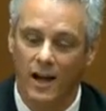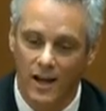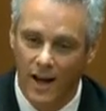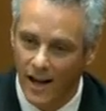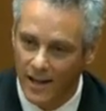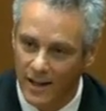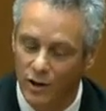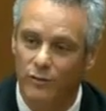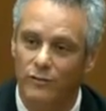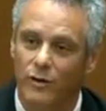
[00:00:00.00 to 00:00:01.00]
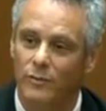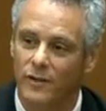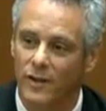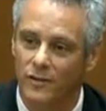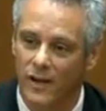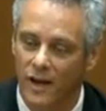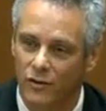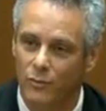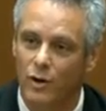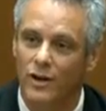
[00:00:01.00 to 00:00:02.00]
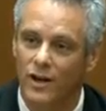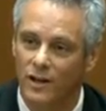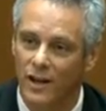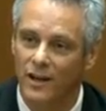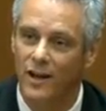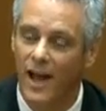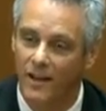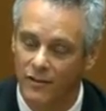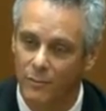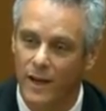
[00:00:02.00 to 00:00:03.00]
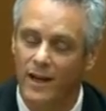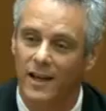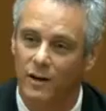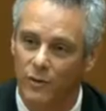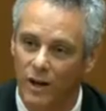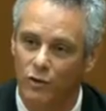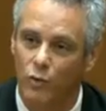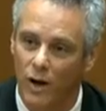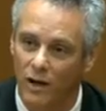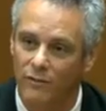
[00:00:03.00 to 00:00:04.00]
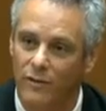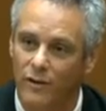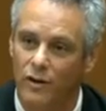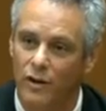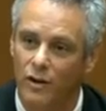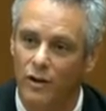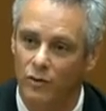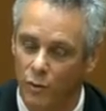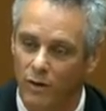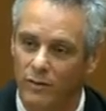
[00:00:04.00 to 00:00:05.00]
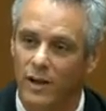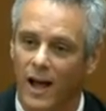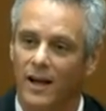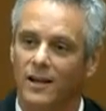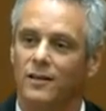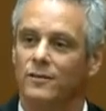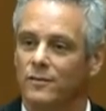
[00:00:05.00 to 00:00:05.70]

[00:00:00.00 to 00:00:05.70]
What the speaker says: I hear from this testimony that they're estimating it around 12 o'clock.